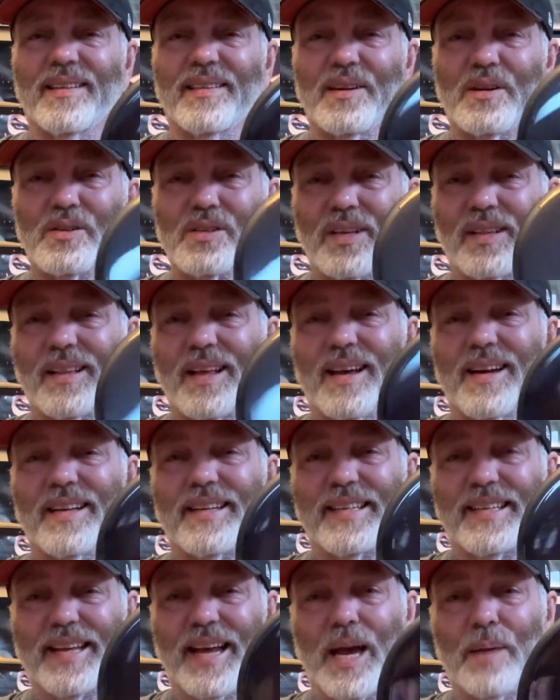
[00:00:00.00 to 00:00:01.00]
there's a lot
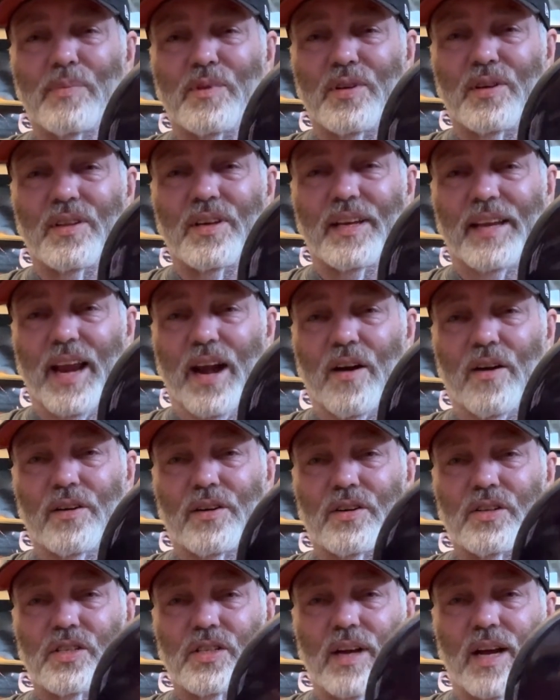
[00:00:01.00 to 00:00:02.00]
of depth to the
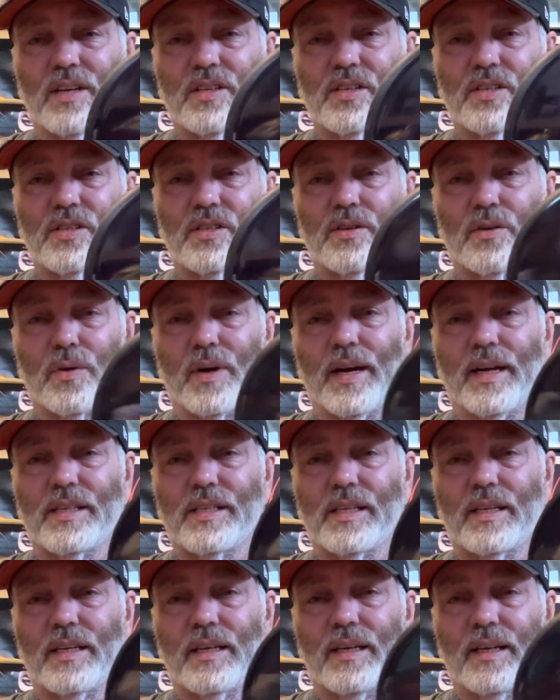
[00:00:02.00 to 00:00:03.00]
characters, not just
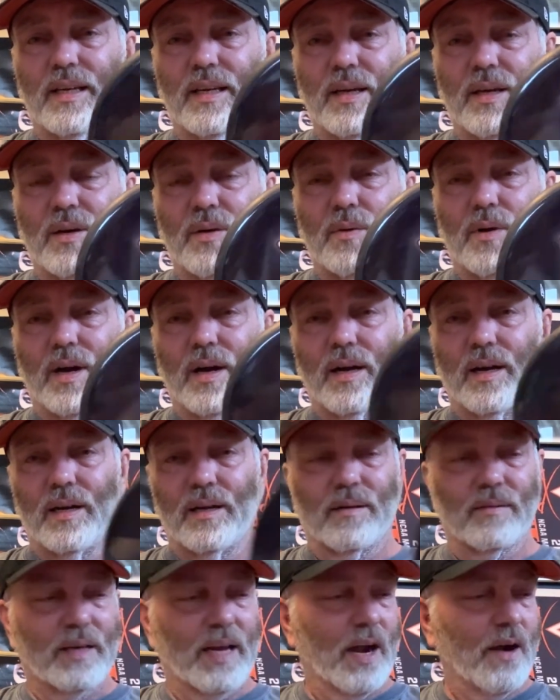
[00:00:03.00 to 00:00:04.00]
crazy
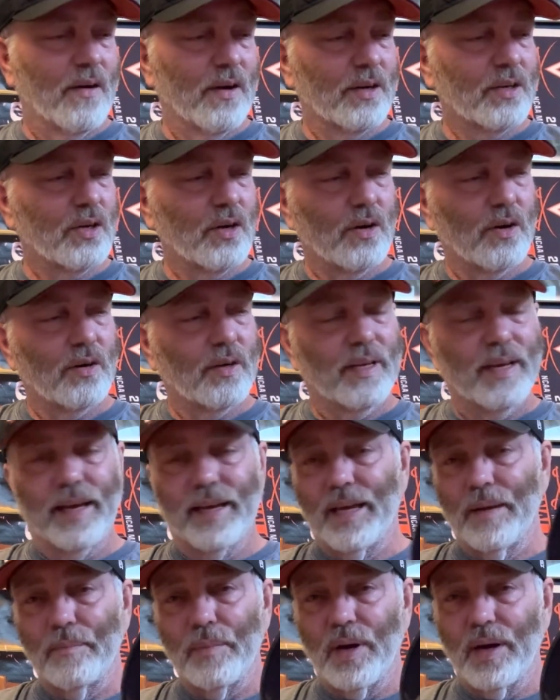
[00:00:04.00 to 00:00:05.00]
character
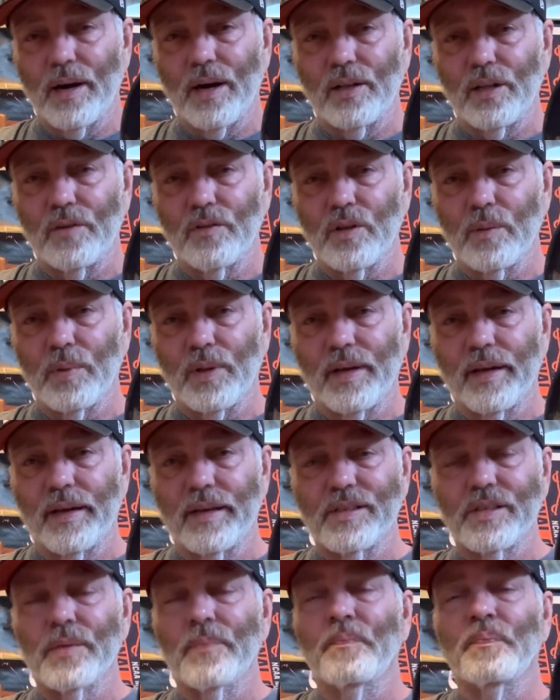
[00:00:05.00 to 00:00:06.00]
kicking butt all over the
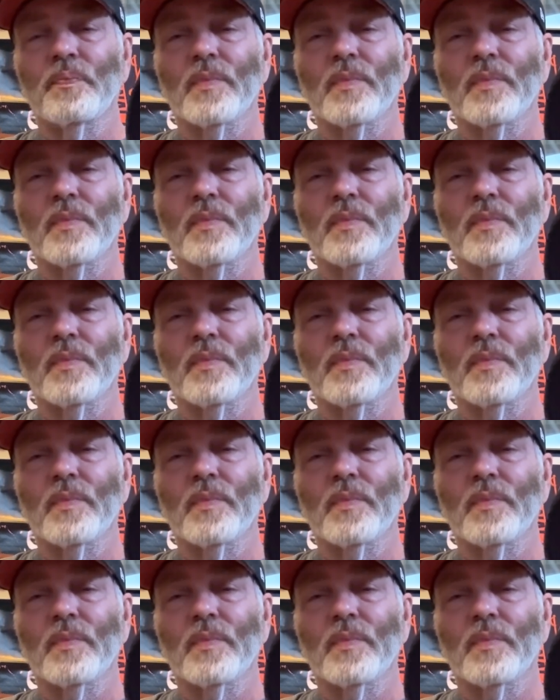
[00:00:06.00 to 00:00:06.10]
place.